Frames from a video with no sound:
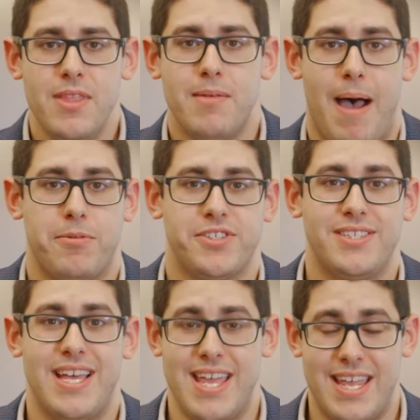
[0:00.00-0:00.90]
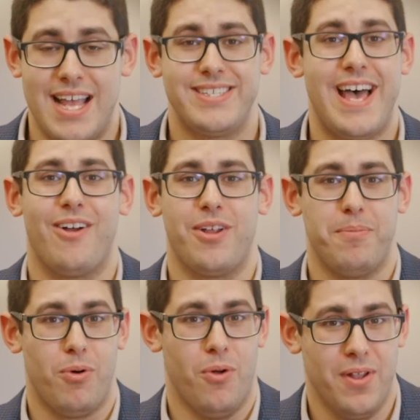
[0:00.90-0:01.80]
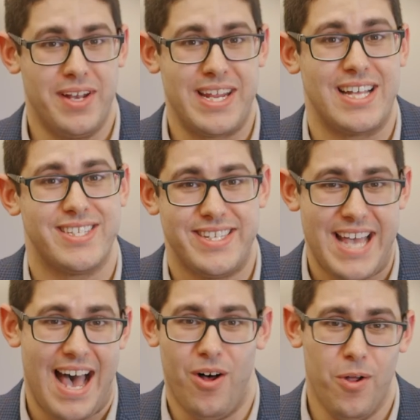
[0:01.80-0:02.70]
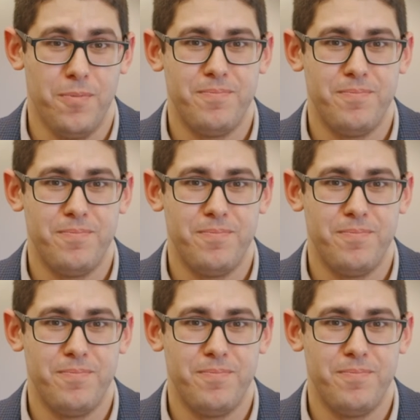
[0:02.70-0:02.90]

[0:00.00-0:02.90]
the Bible says that He gets out a bowl and He gets a towel